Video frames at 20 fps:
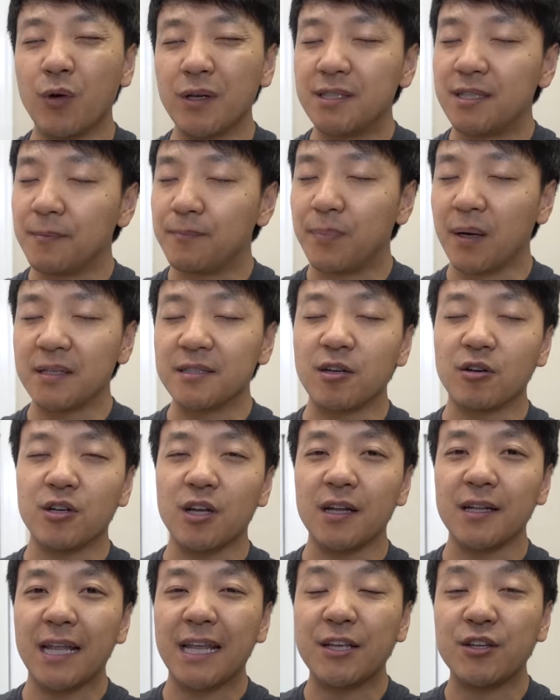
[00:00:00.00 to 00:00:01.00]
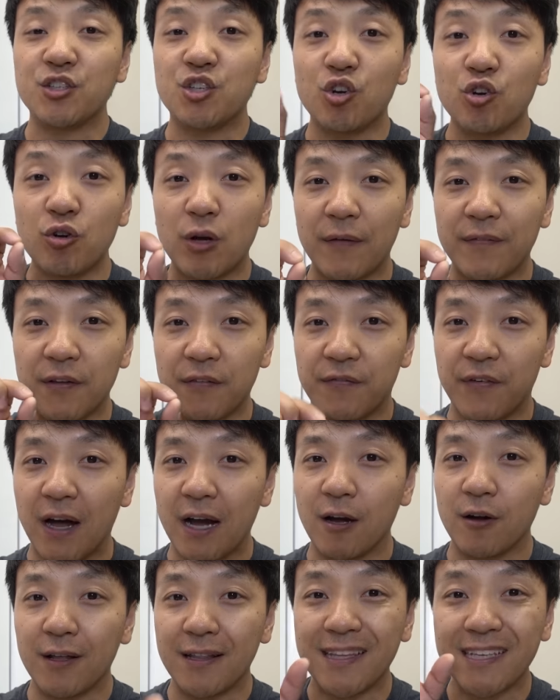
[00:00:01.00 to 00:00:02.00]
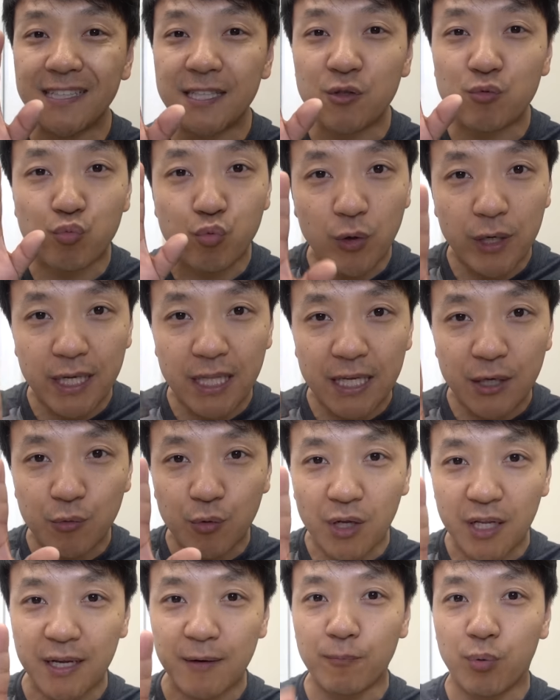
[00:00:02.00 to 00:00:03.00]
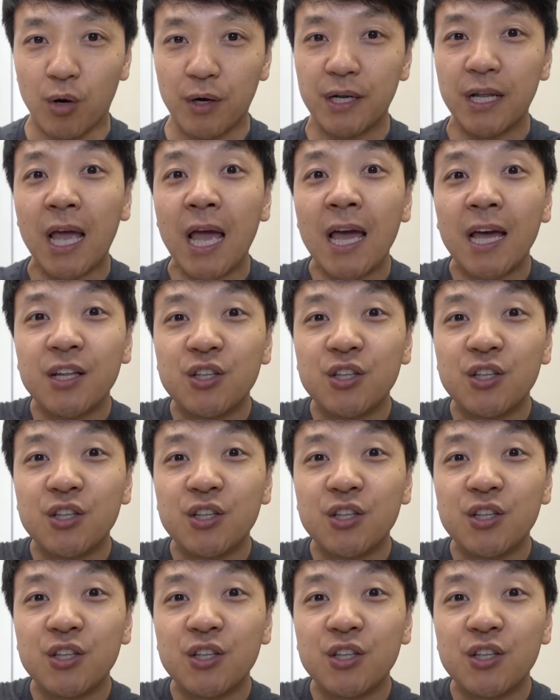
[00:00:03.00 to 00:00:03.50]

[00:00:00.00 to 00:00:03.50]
Once the buns are done and you turn off the fire, and this is really, really important,